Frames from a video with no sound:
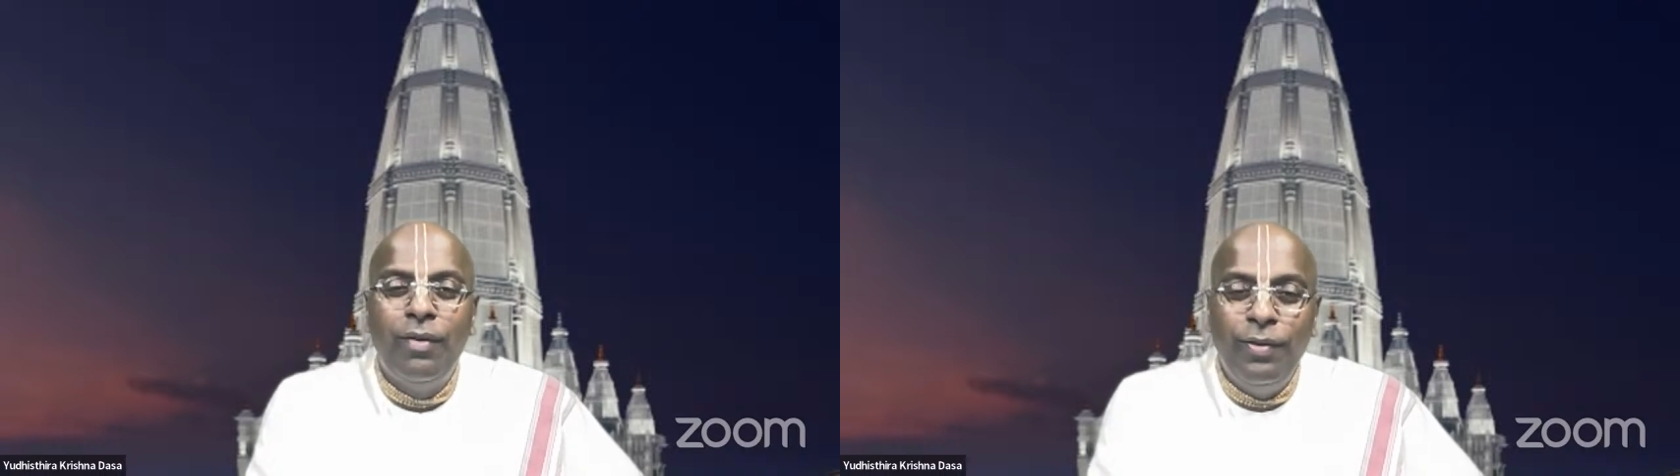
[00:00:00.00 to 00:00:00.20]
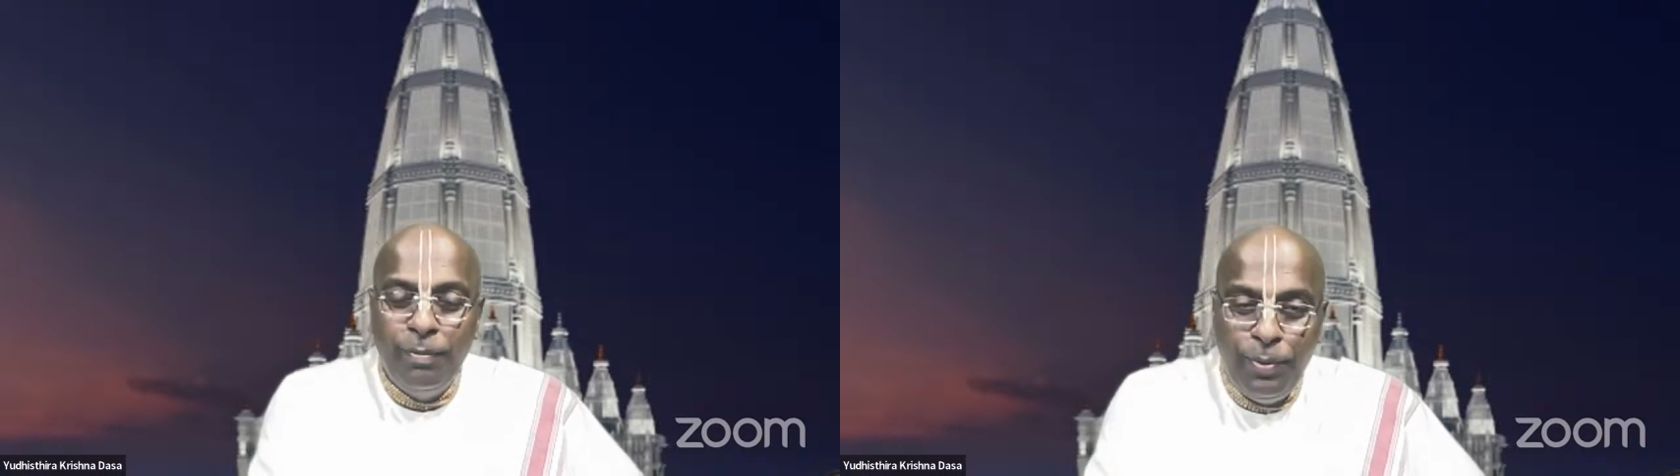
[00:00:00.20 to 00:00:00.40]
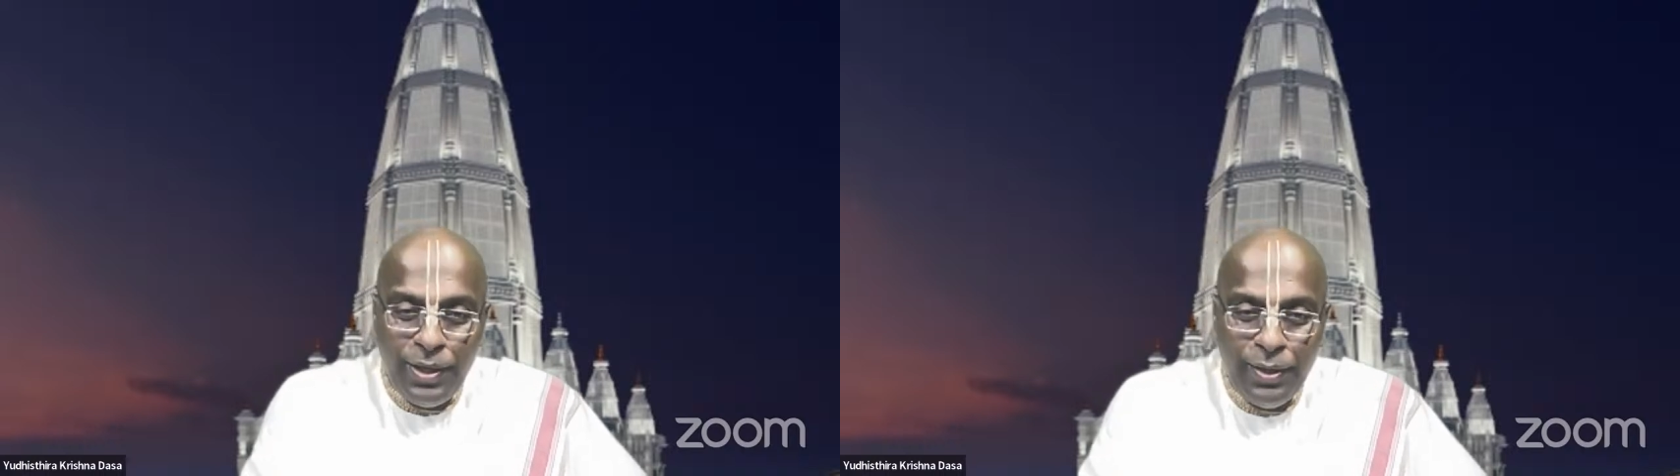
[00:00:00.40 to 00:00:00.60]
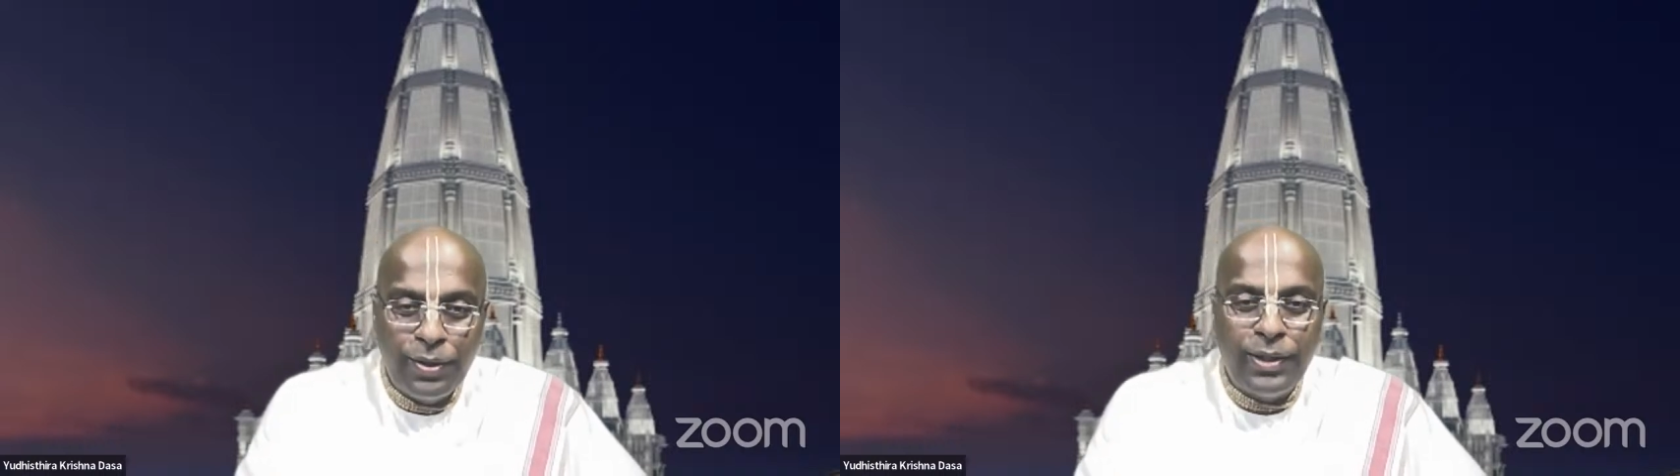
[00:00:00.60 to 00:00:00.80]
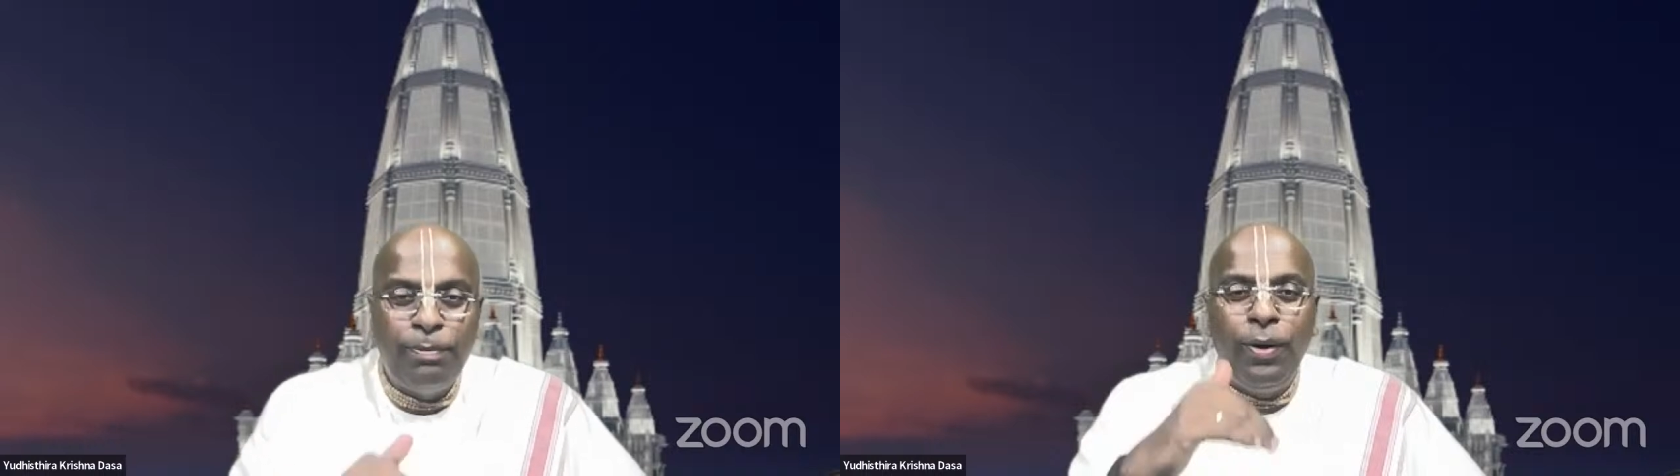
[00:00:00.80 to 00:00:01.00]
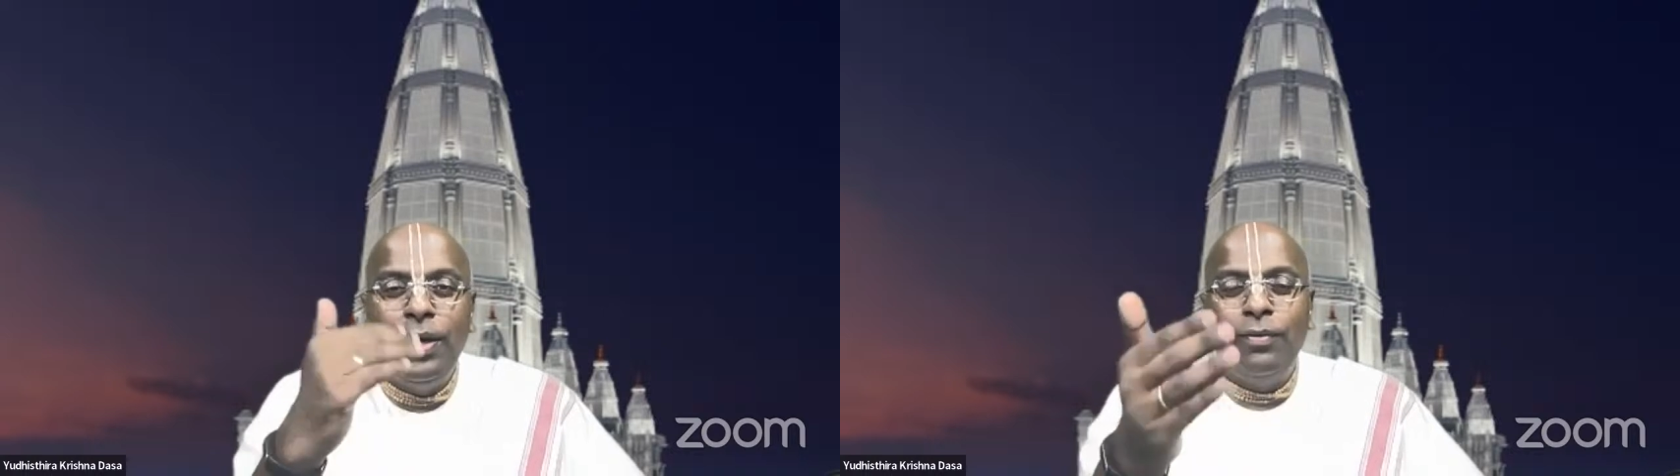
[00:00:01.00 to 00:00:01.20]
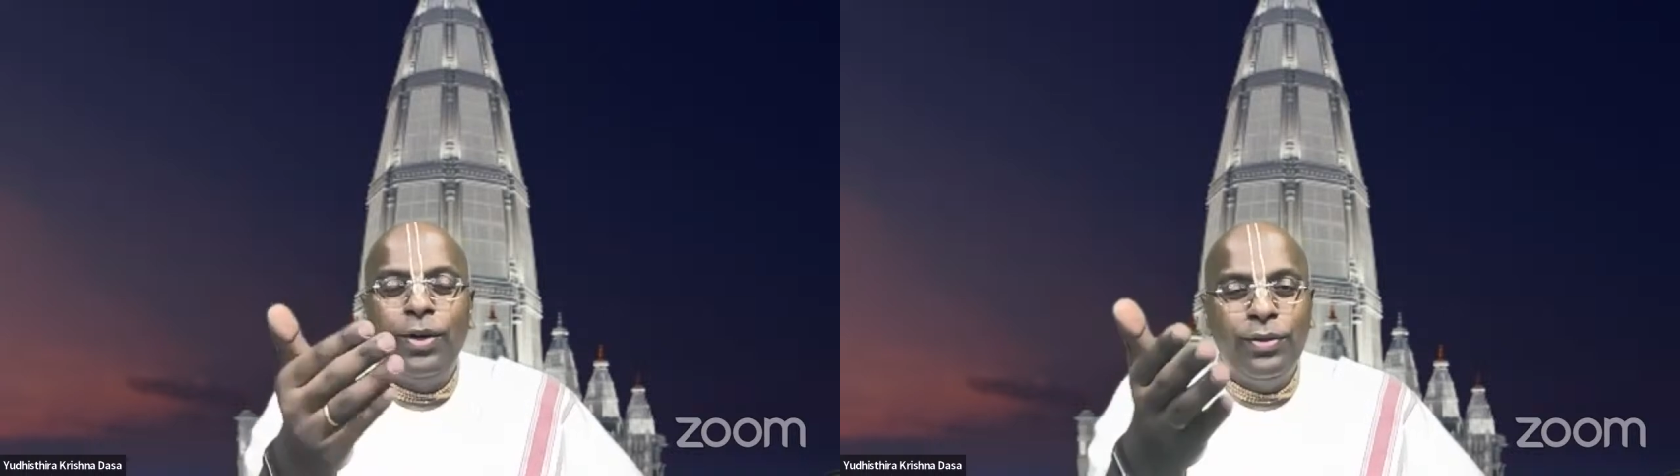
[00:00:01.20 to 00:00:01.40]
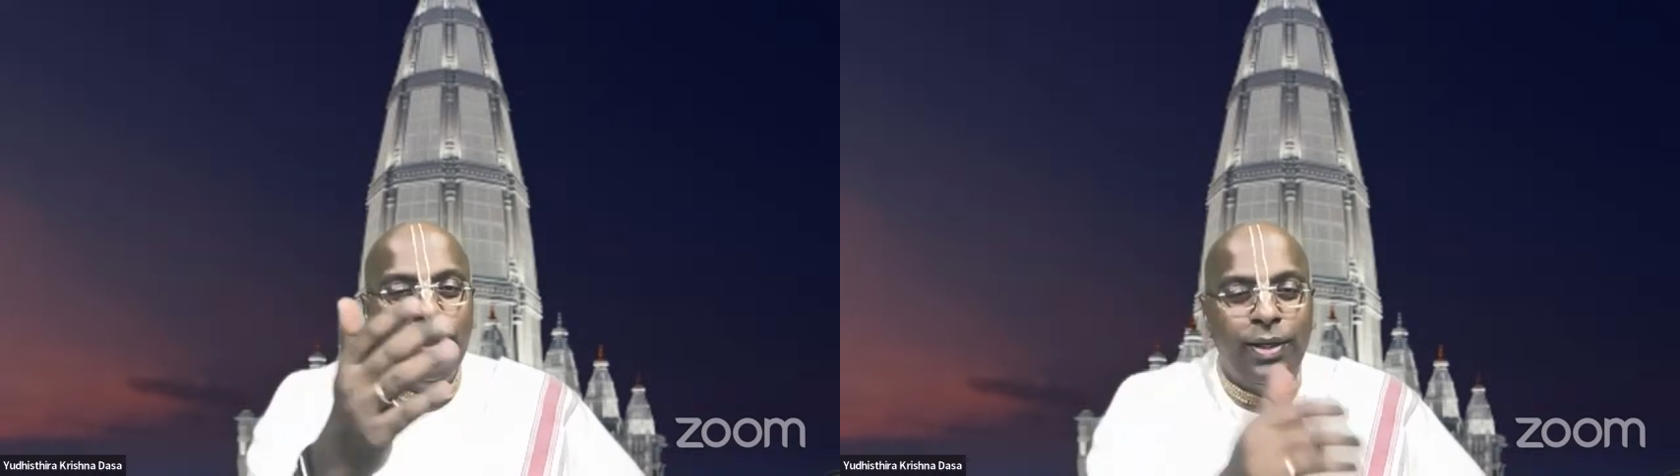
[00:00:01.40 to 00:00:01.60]
will bring you to that point,
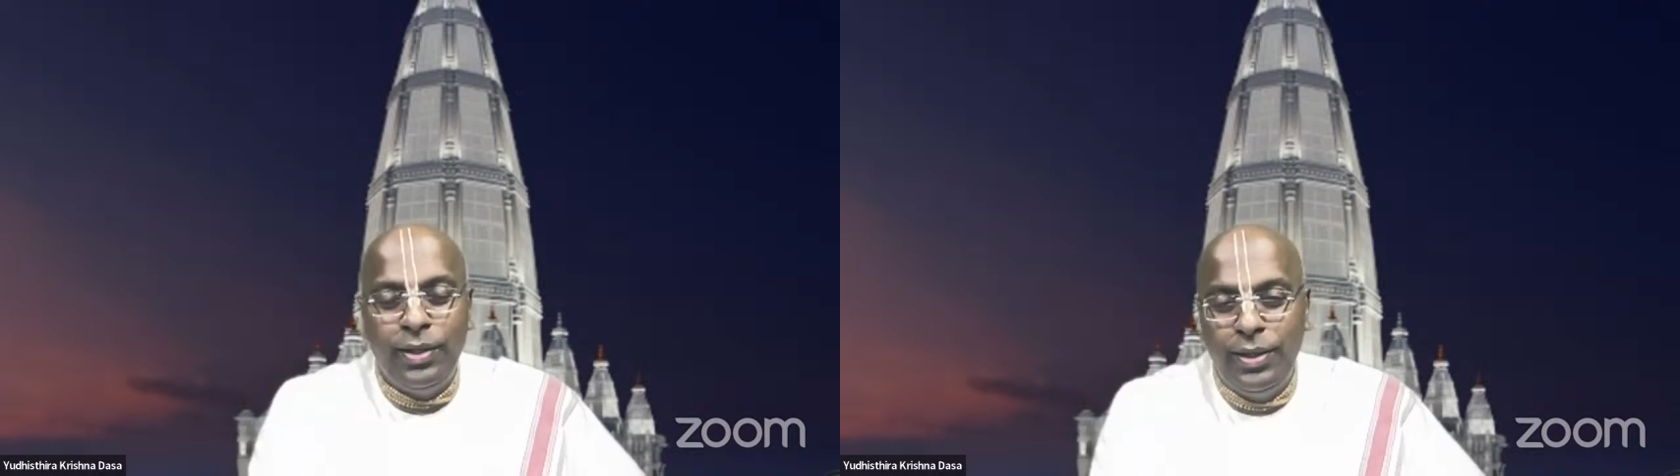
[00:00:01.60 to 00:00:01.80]
what you said.